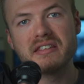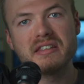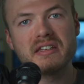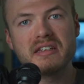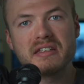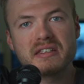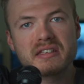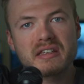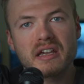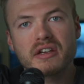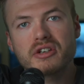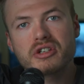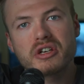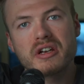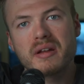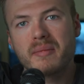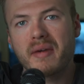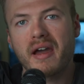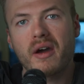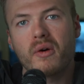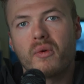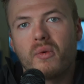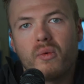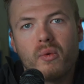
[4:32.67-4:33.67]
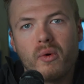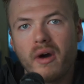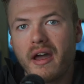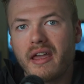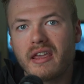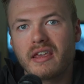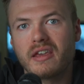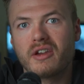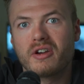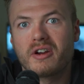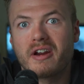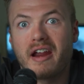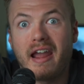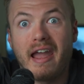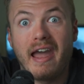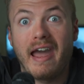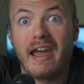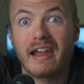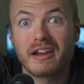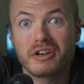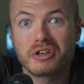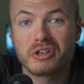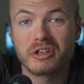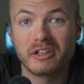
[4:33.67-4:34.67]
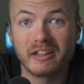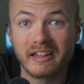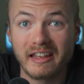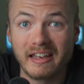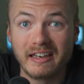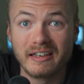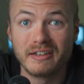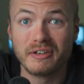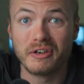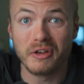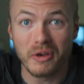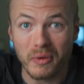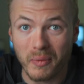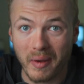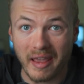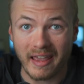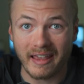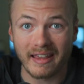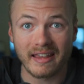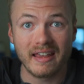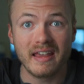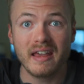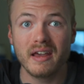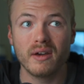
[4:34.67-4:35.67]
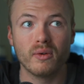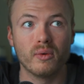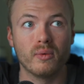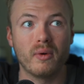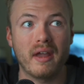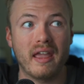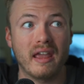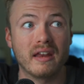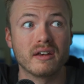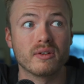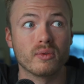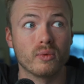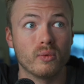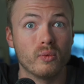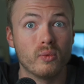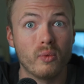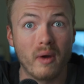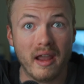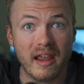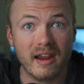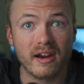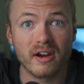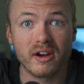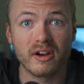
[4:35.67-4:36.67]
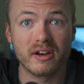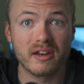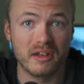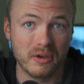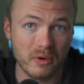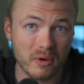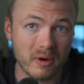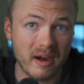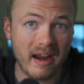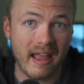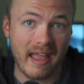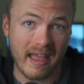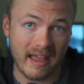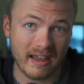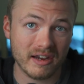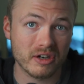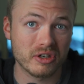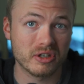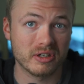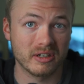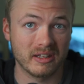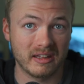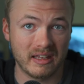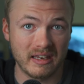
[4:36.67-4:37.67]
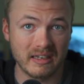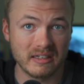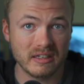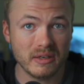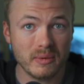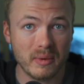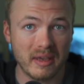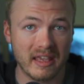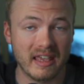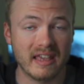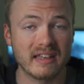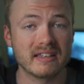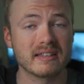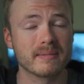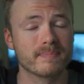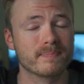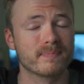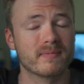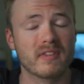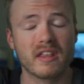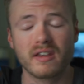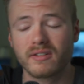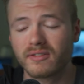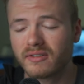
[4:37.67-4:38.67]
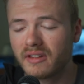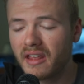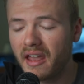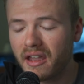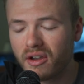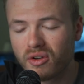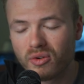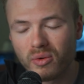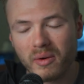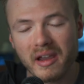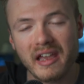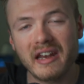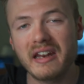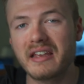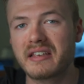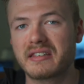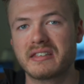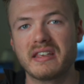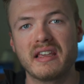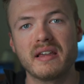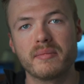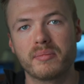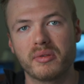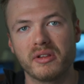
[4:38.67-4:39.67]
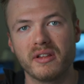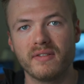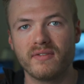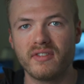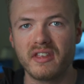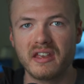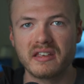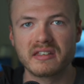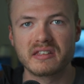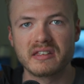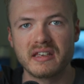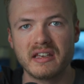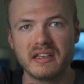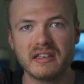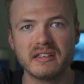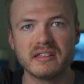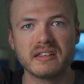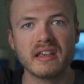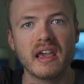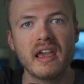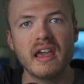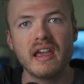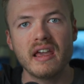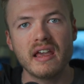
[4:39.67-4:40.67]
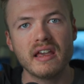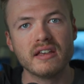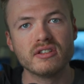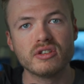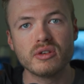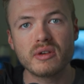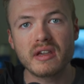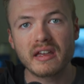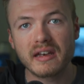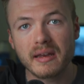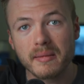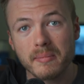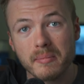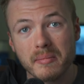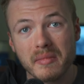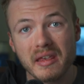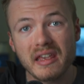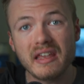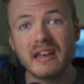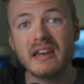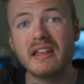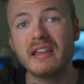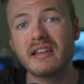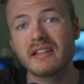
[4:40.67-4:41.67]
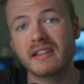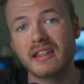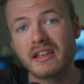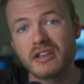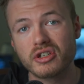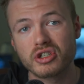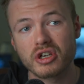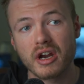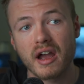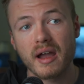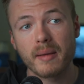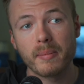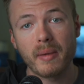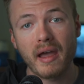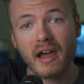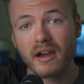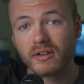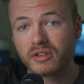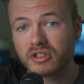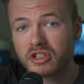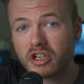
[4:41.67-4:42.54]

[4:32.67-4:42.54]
a discussion about what you're actually doing and where you're actually doing it. A great example of this is you can immediately chop out